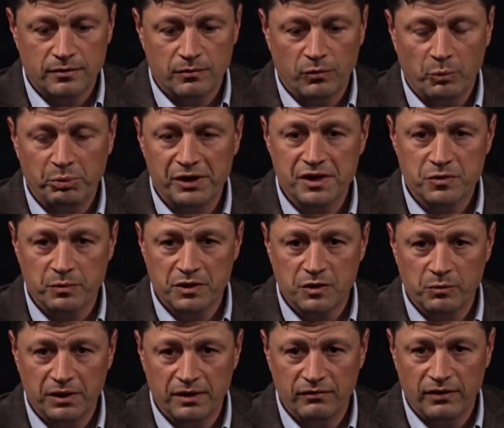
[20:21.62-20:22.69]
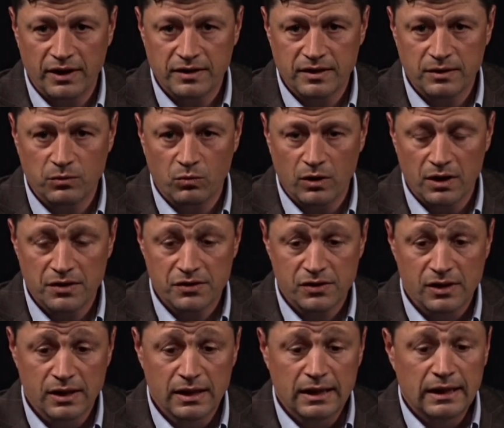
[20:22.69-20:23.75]
replacement to be invented,
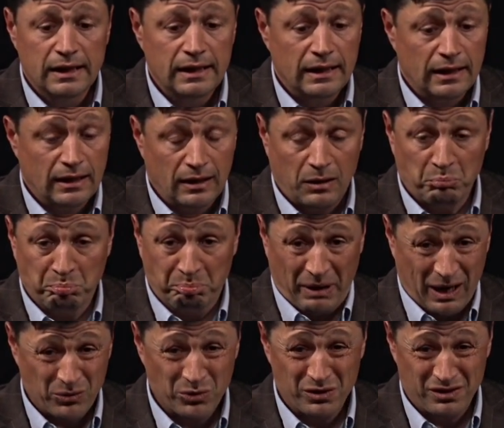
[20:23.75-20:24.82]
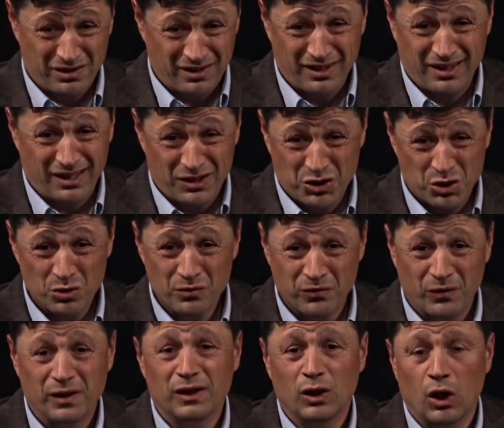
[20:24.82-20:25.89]
was about a
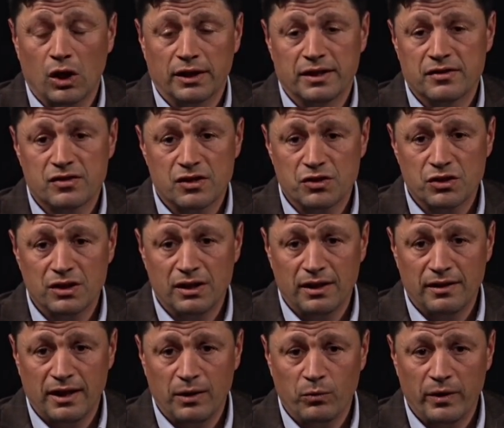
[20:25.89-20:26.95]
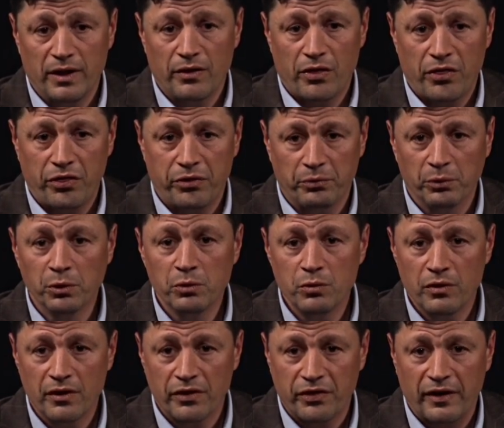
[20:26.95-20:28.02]
2-foot long incision, and they went
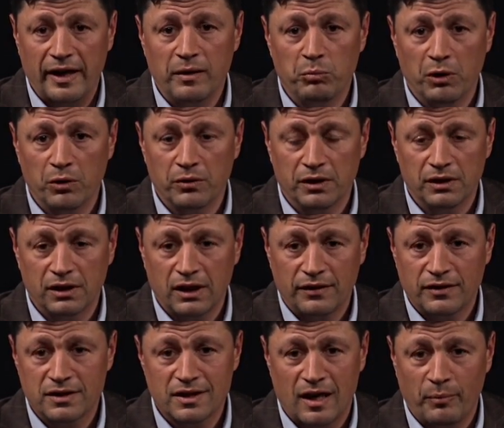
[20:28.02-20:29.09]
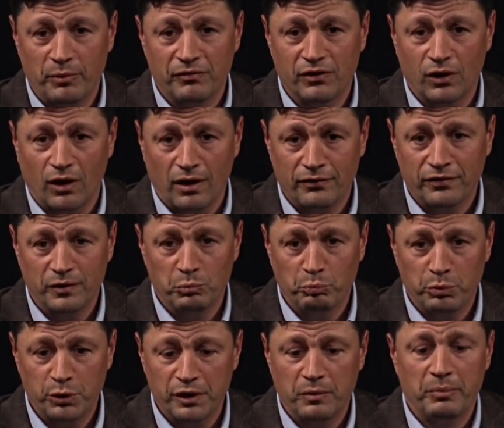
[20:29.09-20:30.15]
through the thigh bone and cut the top of it off and
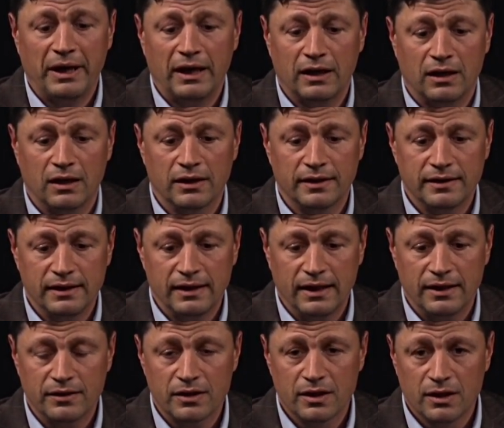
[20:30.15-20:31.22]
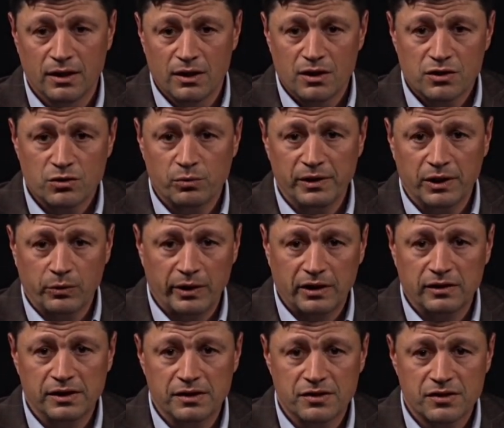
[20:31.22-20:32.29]
put it back on at the end. So we
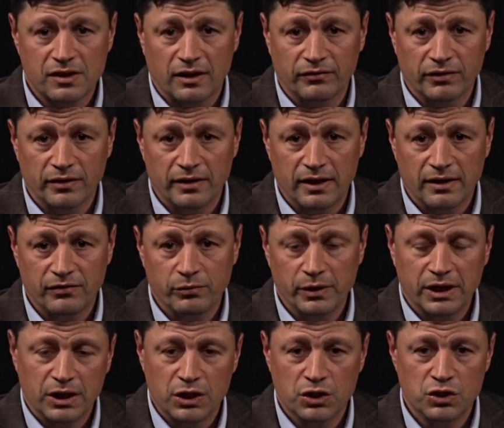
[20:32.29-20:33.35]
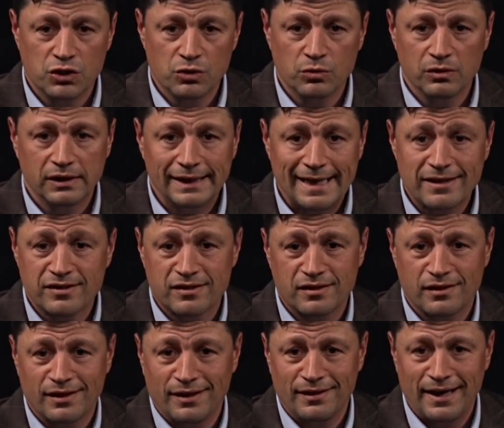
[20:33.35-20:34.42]
quickly discovered that if we could do less
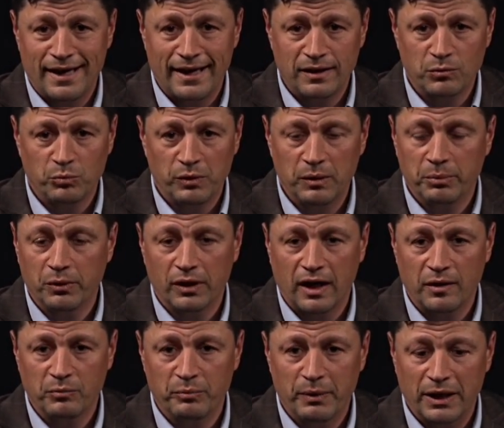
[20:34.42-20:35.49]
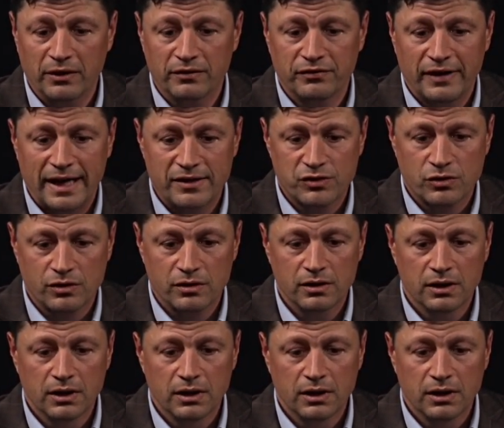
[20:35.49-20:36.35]
than that, people got better faster.